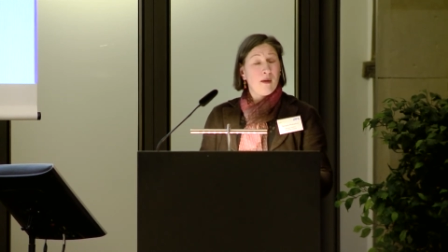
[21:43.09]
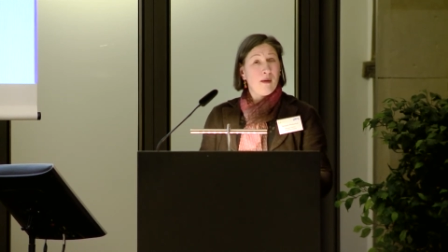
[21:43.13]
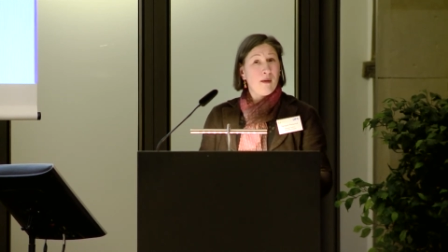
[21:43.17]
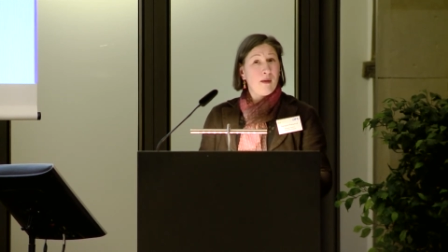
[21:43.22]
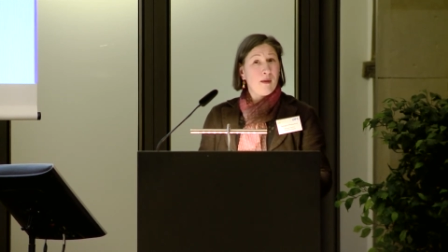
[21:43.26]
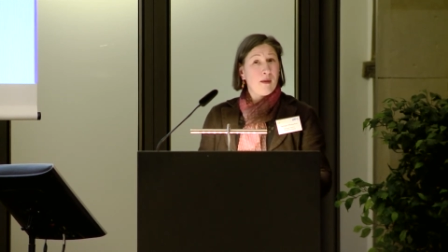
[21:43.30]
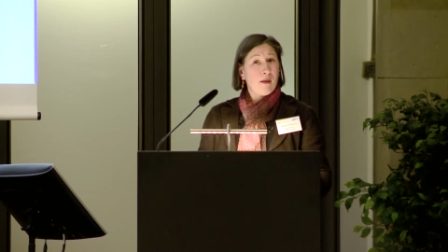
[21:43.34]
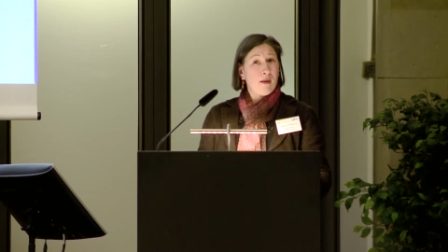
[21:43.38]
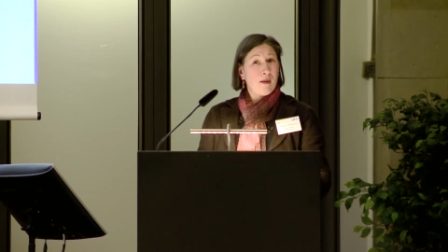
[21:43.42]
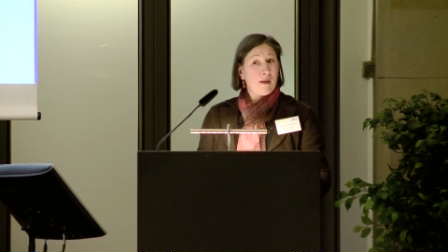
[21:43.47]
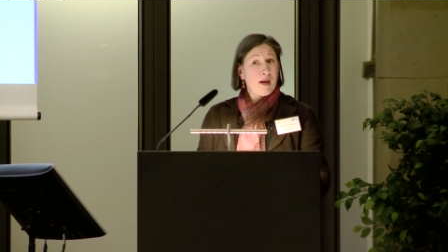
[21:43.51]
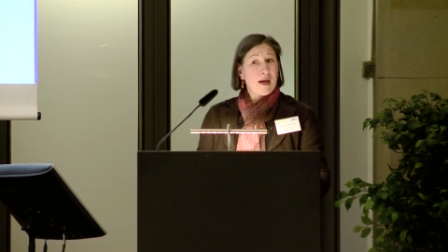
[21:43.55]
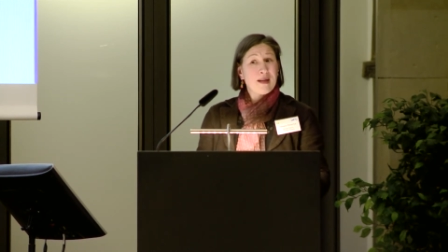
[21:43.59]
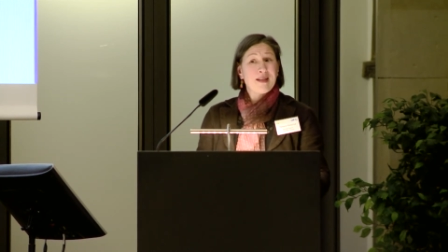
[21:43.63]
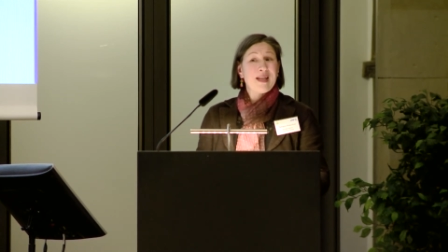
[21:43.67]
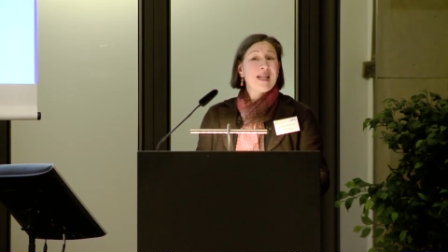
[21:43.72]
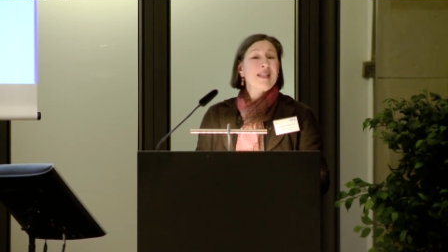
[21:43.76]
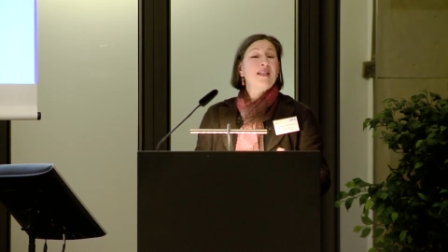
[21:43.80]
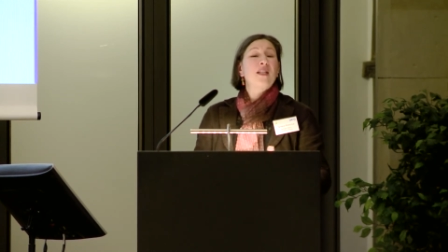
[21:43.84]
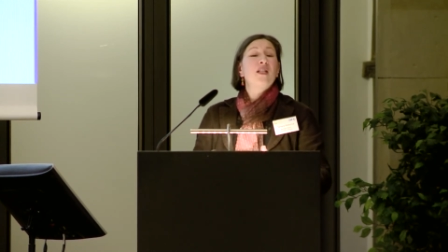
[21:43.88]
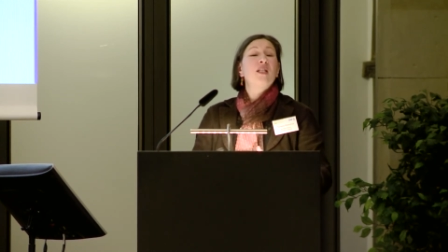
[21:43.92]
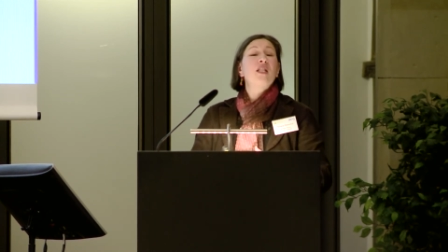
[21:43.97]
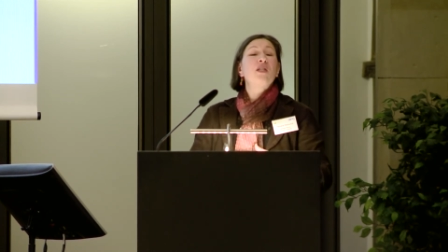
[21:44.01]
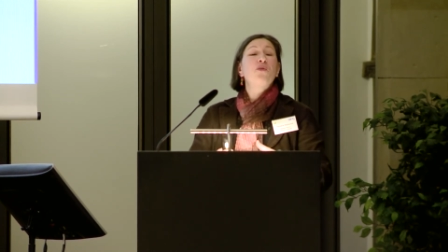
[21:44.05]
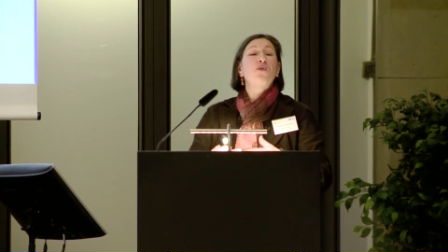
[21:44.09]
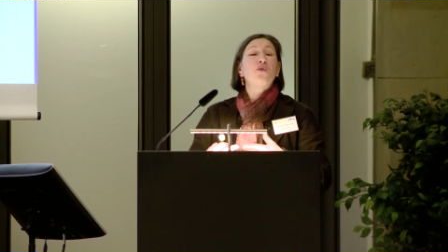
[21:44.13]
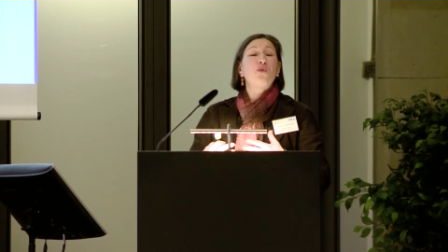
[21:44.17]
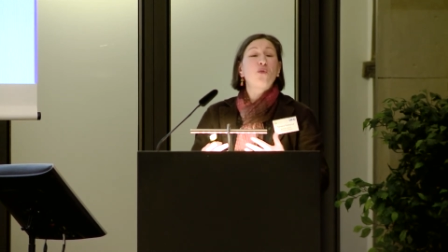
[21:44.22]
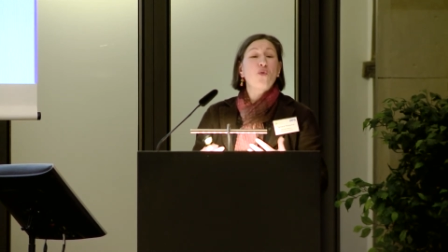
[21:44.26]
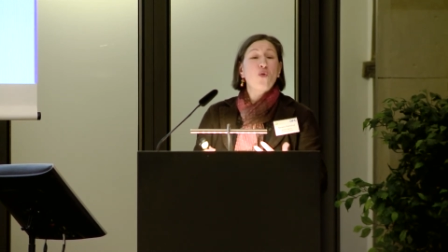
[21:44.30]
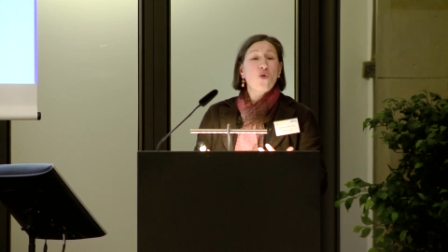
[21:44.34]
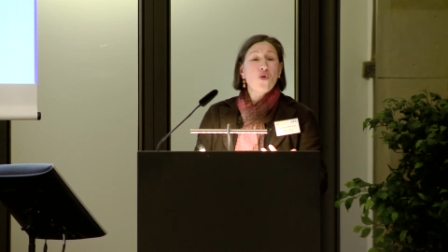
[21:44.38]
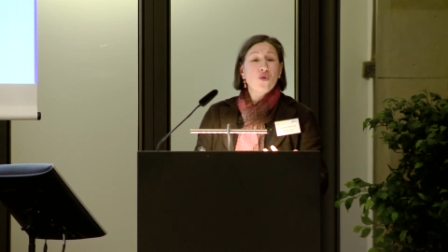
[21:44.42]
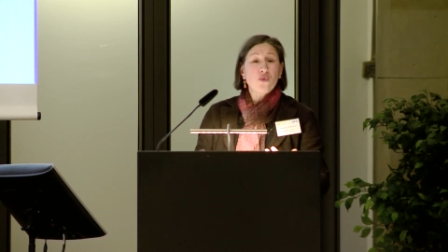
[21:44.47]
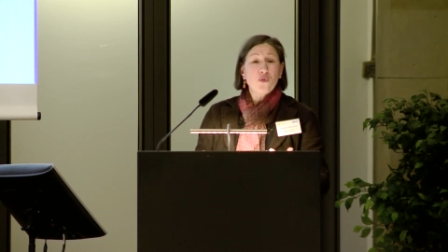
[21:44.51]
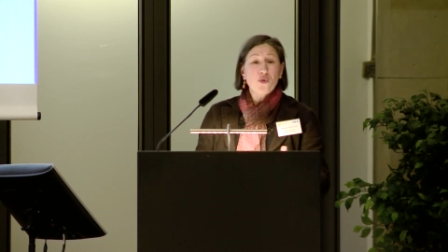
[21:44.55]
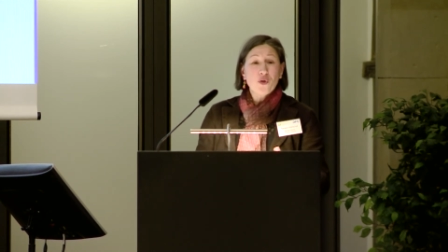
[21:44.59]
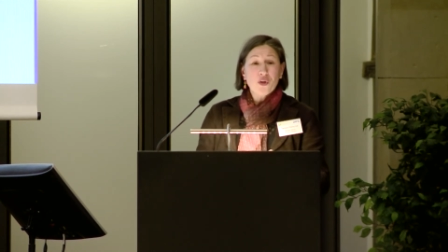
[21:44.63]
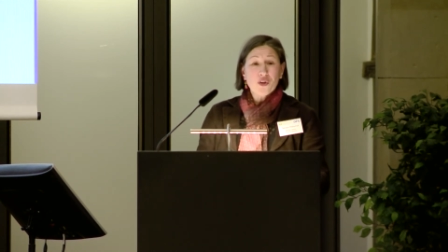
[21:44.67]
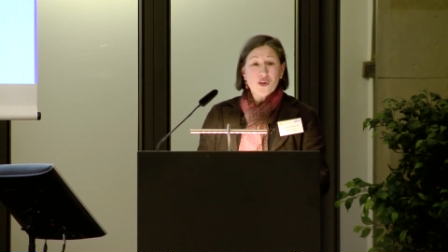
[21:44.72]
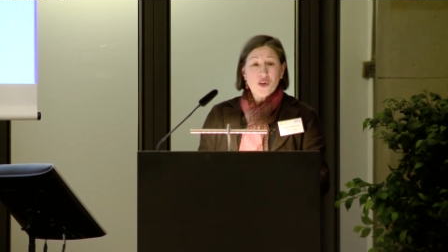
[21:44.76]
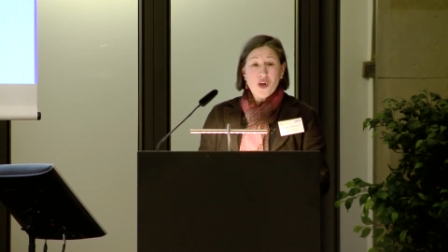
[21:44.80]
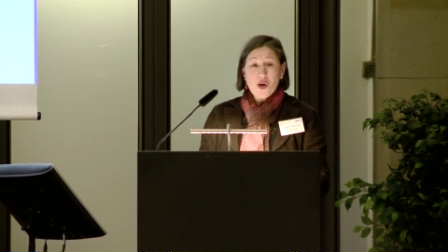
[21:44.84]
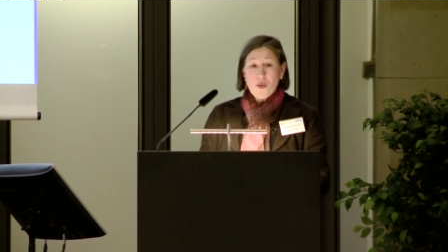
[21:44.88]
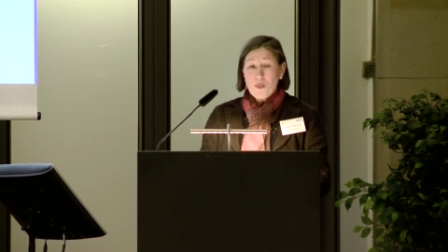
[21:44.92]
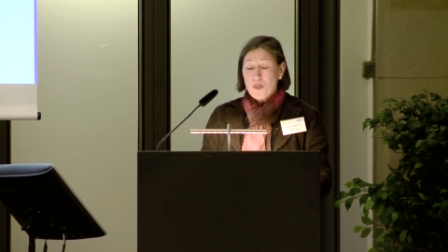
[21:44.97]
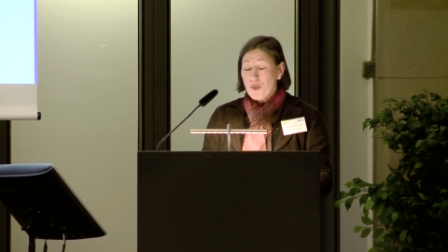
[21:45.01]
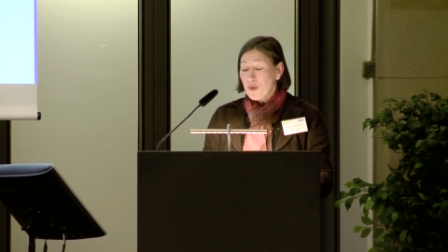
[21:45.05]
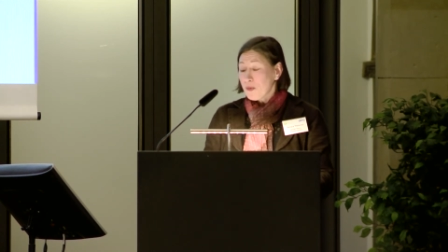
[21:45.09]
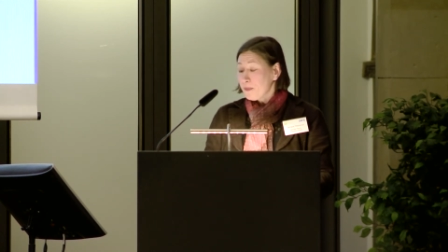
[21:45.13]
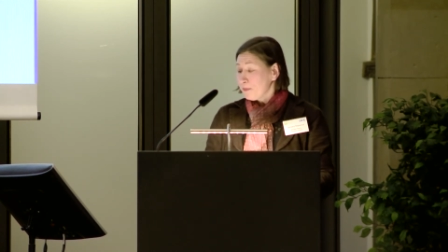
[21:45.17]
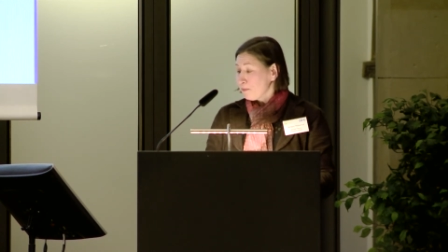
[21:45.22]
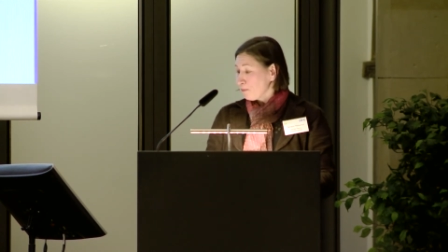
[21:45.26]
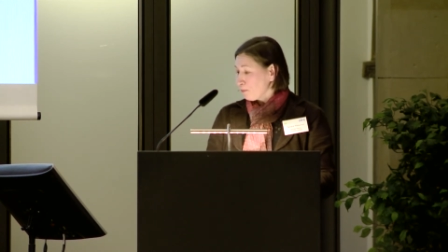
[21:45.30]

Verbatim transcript: uh, identity fraud, for example.